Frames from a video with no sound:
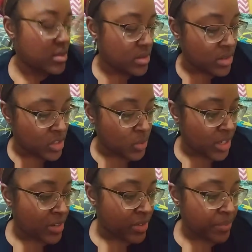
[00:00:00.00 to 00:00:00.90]
it's
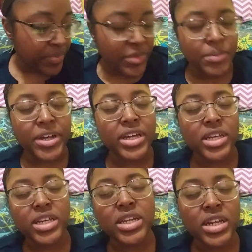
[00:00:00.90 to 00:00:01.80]
whatever. But
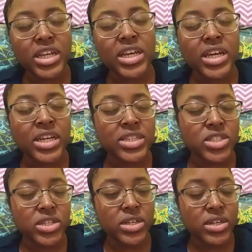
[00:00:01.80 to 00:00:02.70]
he needs